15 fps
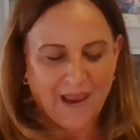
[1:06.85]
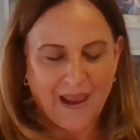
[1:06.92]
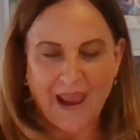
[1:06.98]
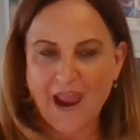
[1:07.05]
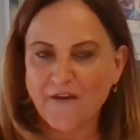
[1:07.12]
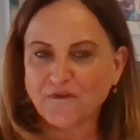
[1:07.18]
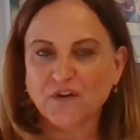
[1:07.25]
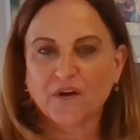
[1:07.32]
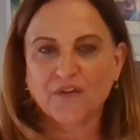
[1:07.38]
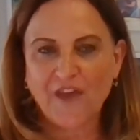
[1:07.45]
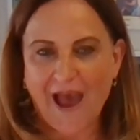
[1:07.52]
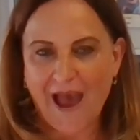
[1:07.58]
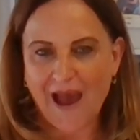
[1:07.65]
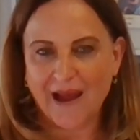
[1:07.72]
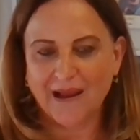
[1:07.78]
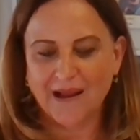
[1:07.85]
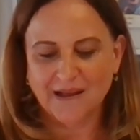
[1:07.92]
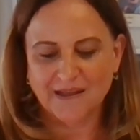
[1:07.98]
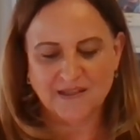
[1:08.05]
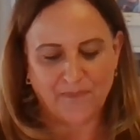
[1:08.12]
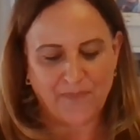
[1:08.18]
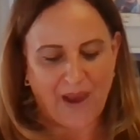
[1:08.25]
After that
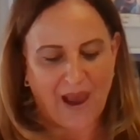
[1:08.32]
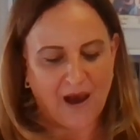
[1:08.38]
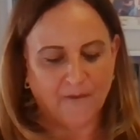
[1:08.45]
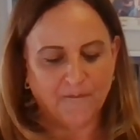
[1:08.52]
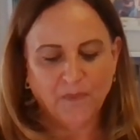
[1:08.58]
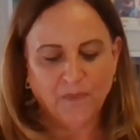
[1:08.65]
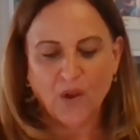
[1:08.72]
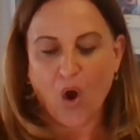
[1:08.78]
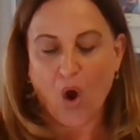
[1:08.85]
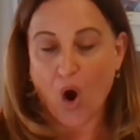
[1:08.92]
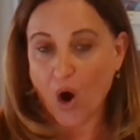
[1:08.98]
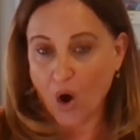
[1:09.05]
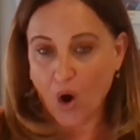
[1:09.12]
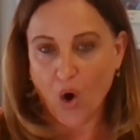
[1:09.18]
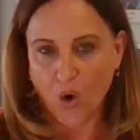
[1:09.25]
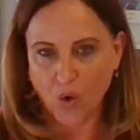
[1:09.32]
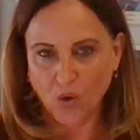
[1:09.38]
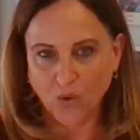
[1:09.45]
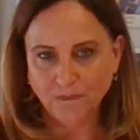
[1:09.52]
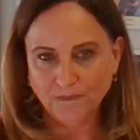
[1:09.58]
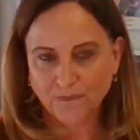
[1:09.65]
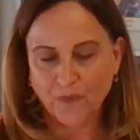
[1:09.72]
is about our
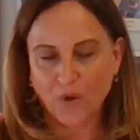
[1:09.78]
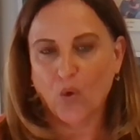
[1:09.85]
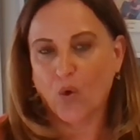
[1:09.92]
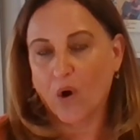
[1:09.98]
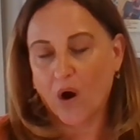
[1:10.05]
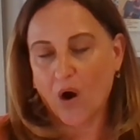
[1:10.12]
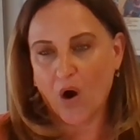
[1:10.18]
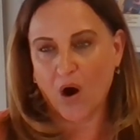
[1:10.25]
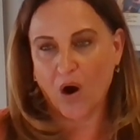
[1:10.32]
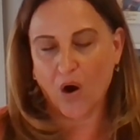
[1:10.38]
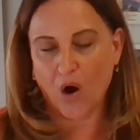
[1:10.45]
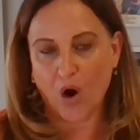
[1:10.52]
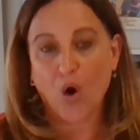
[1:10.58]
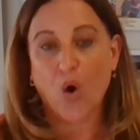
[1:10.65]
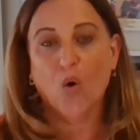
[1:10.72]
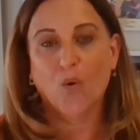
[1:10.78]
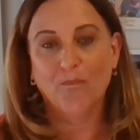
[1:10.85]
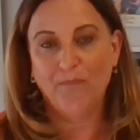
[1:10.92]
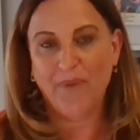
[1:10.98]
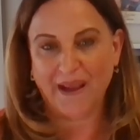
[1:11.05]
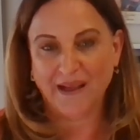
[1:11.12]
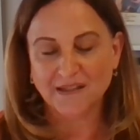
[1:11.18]
home or our home
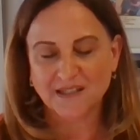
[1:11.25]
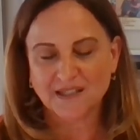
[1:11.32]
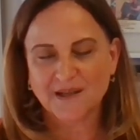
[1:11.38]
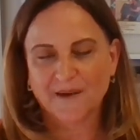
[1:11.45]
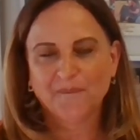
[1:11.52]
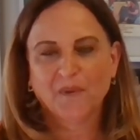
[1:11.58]
base,